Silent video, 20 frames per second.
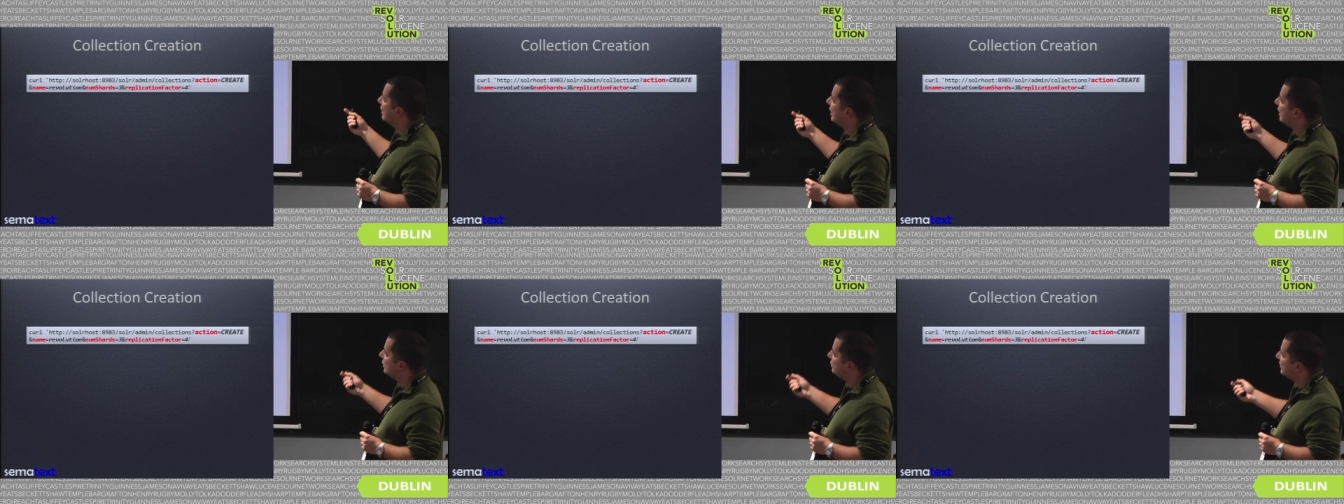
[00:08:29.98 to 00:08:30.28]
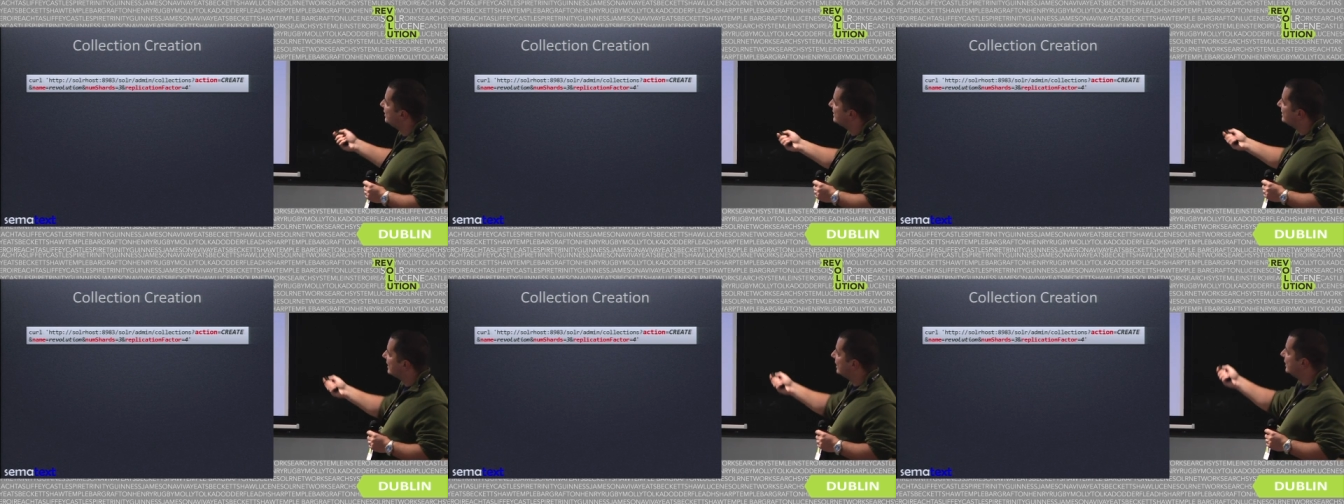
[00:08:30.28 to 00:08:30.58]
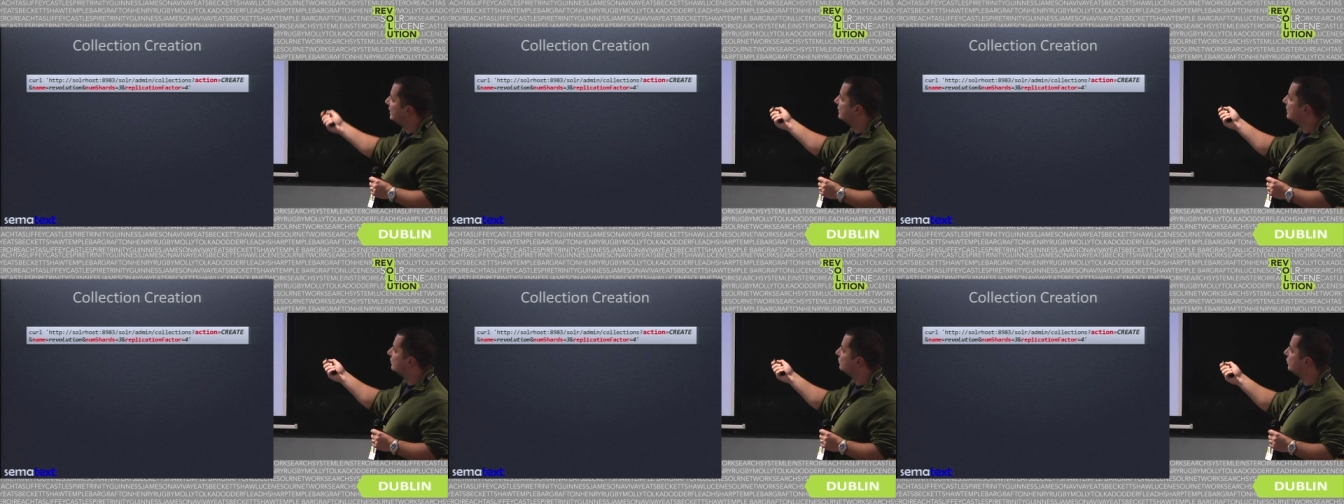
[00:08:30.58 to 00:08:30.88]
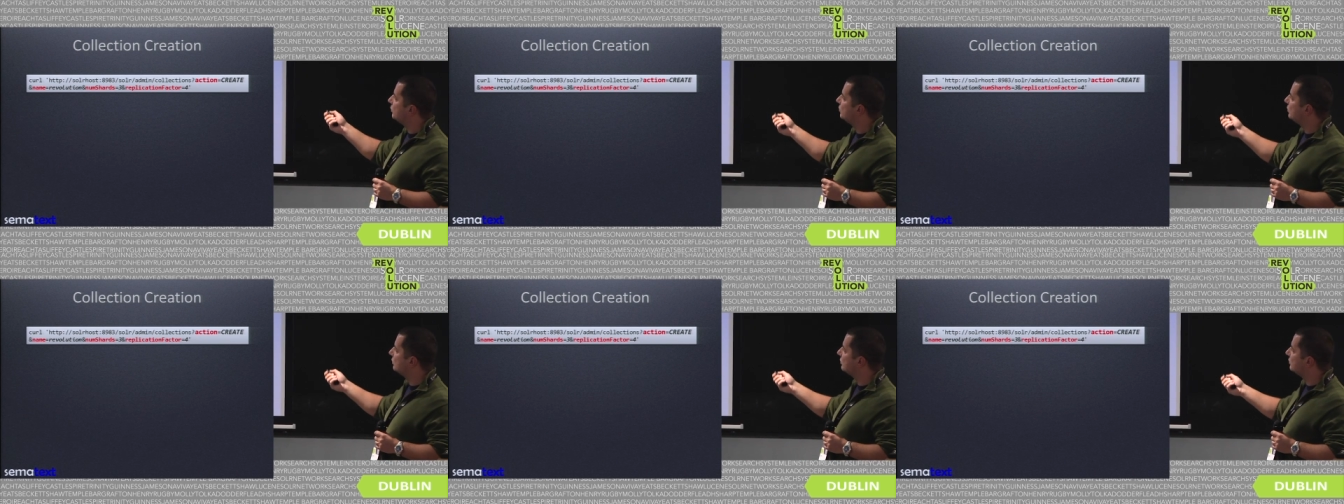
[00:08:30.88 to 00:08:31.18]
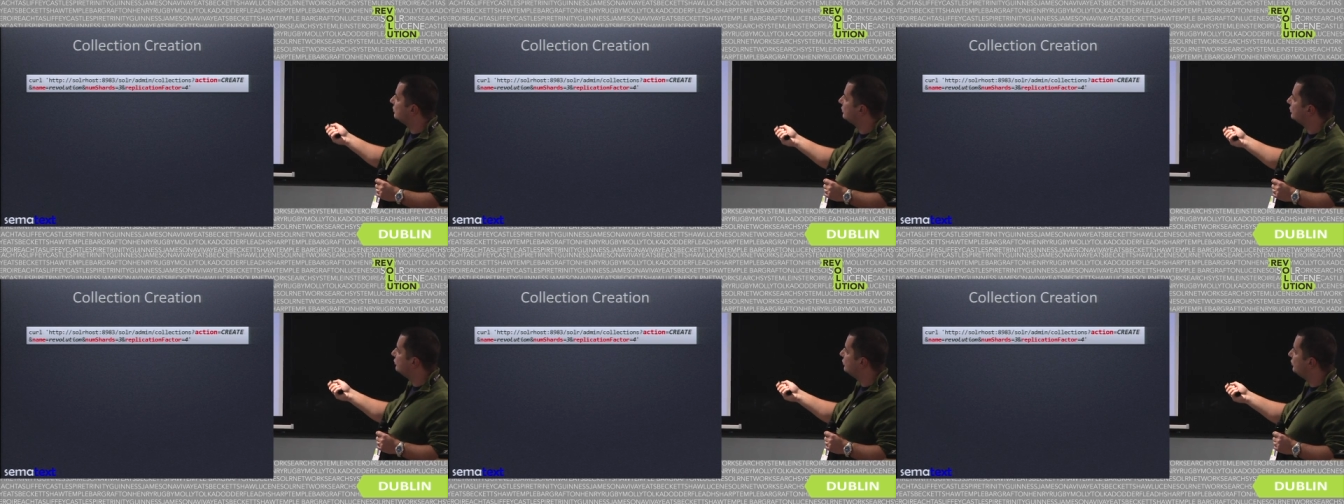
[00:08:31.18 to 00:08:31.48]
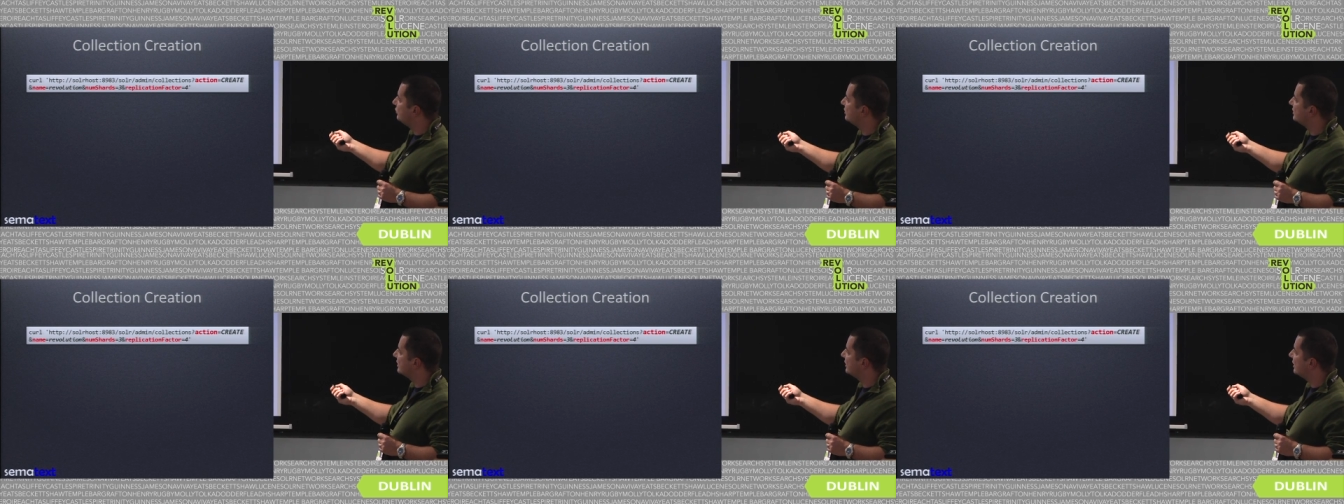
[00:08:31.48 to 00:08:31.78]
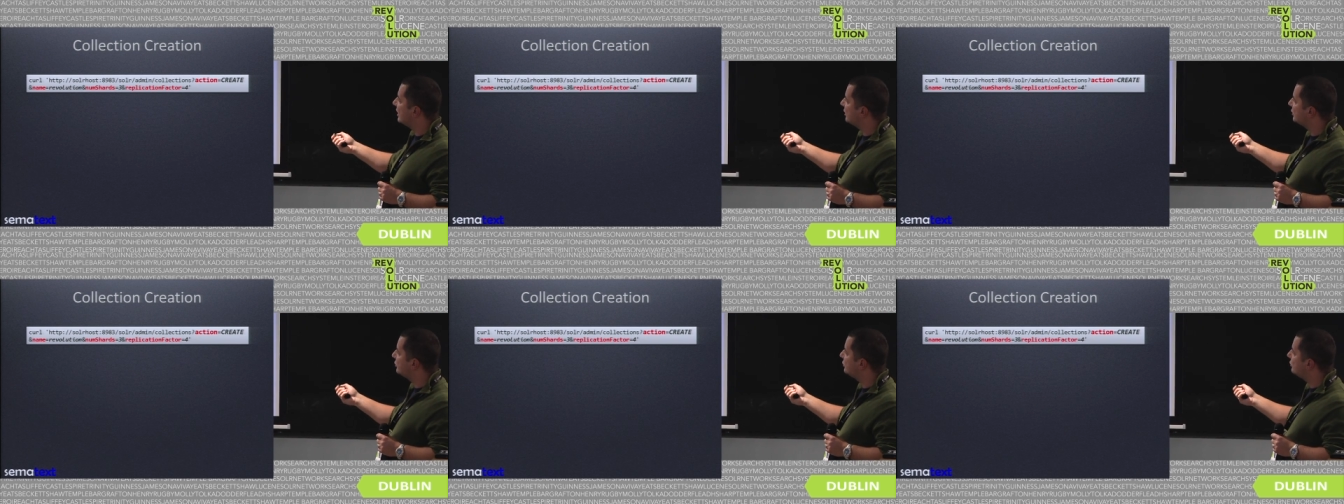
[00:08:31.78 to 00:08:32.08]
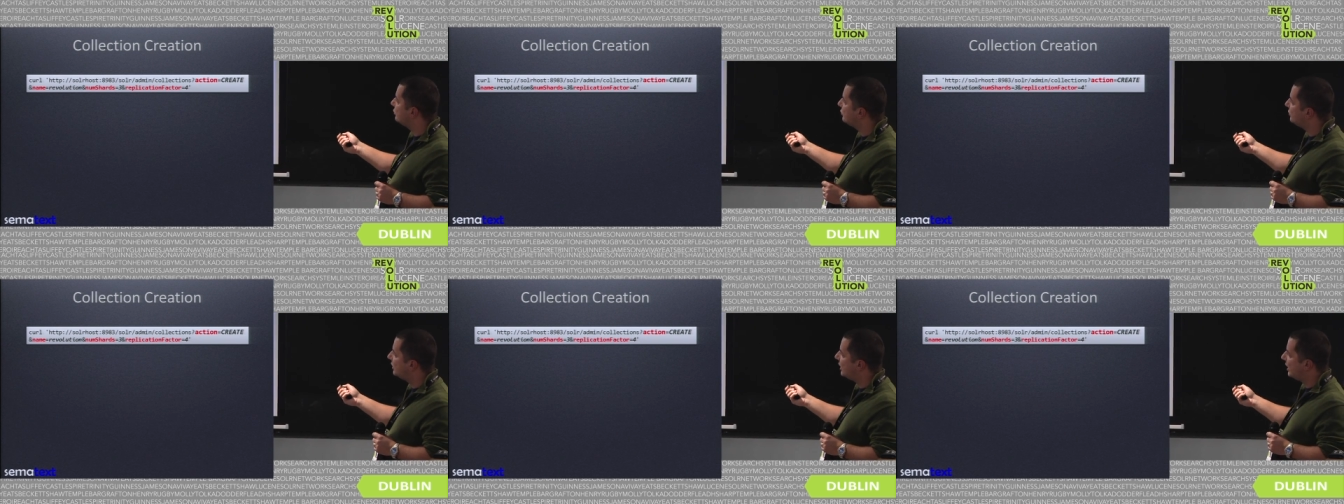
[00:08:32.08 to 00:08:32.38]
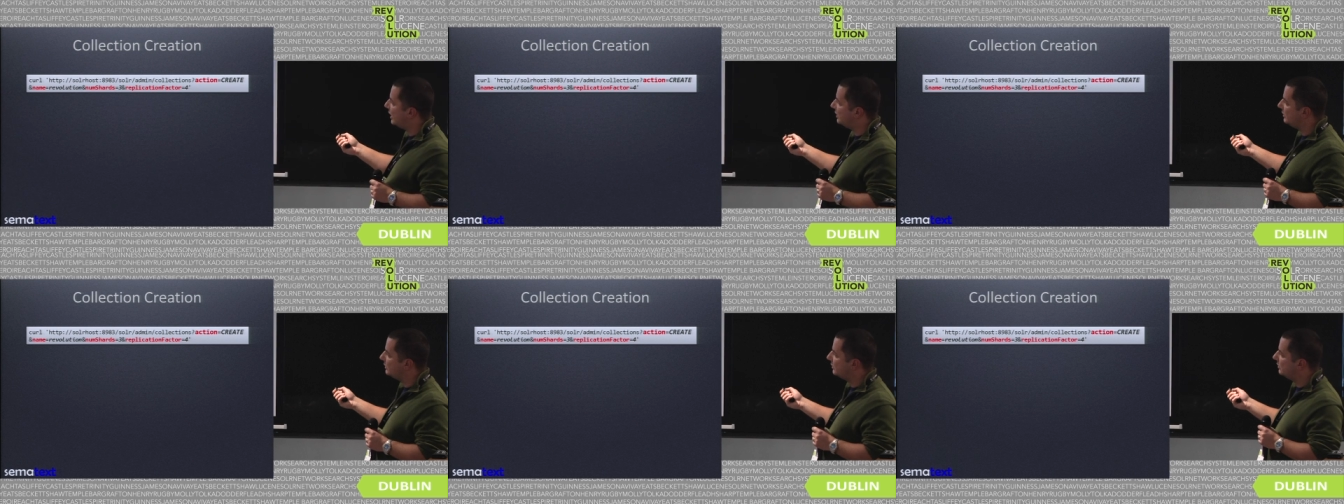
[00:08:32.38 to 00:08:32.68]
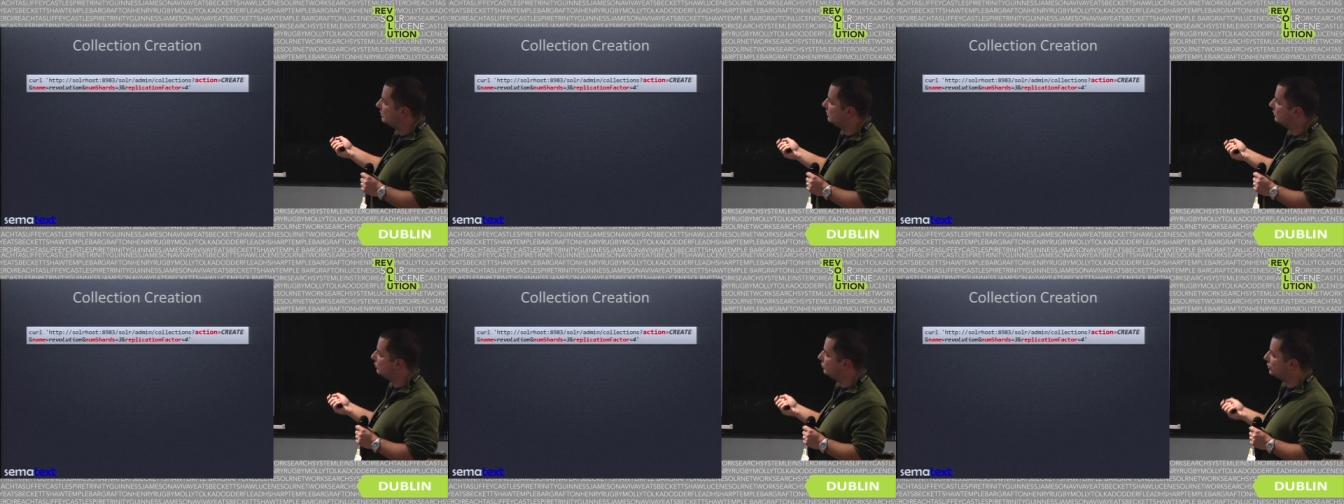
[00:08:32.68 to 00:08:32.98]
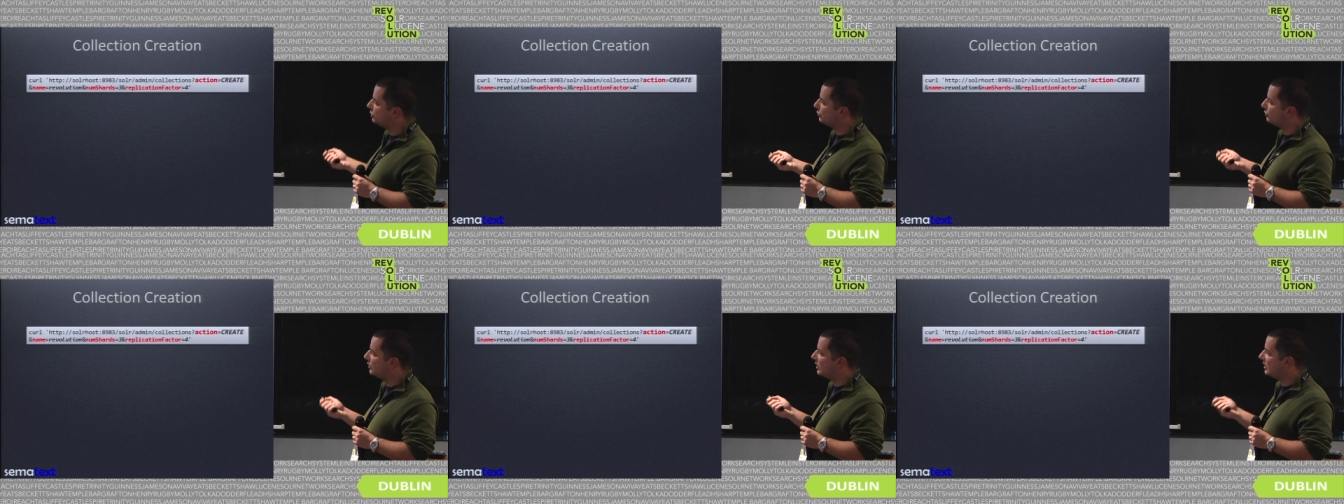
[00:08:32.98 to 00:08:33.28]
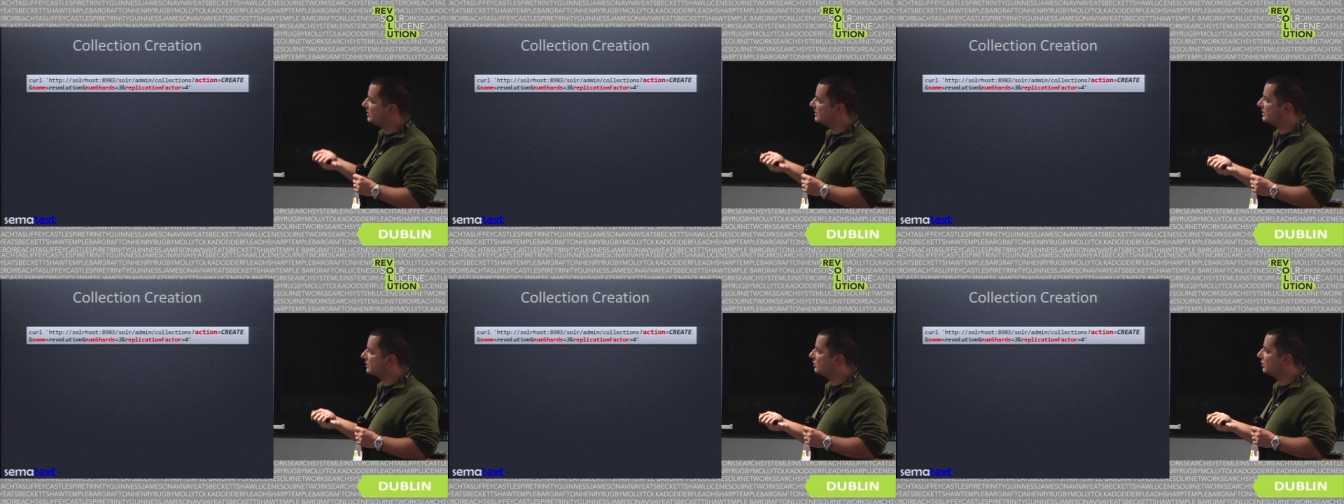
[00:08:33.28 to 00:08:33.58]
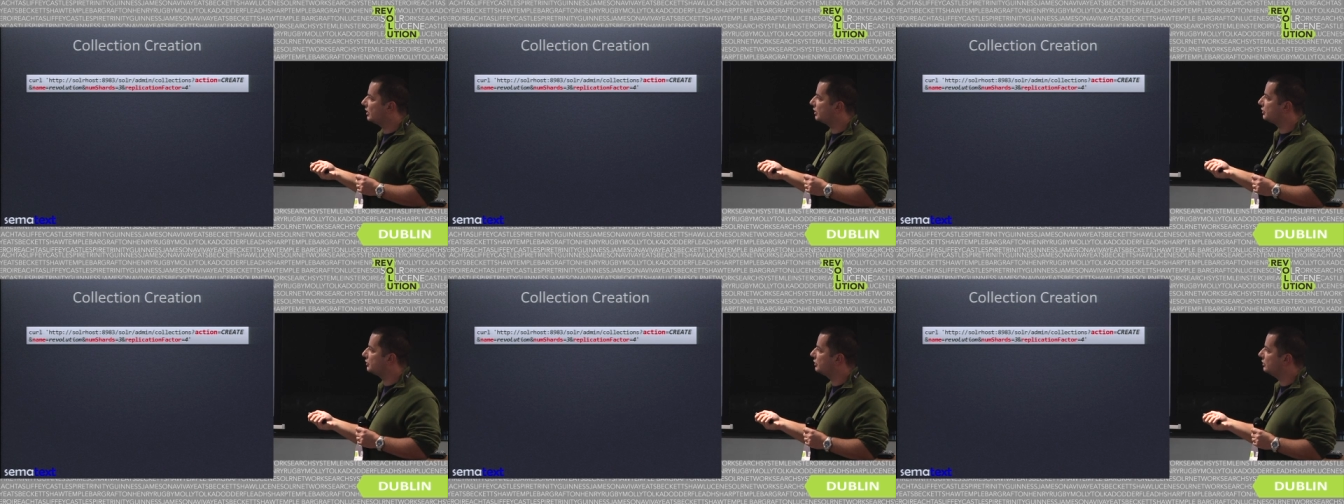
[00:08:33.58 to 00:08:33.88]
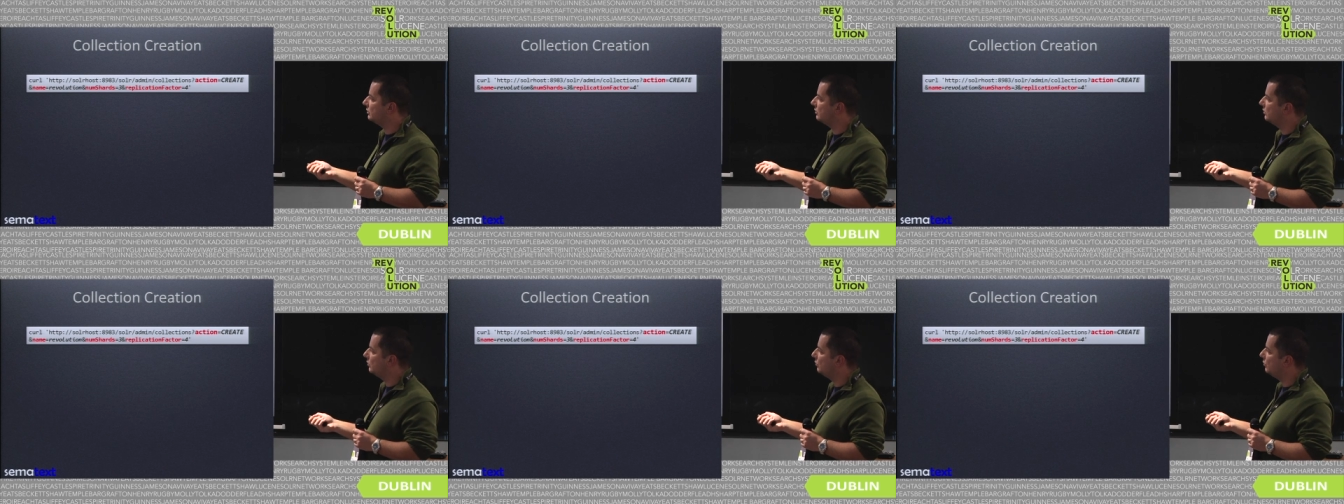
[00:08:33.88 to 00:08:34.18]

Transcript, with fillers: and we say that we want to use an action create, which creates a collection.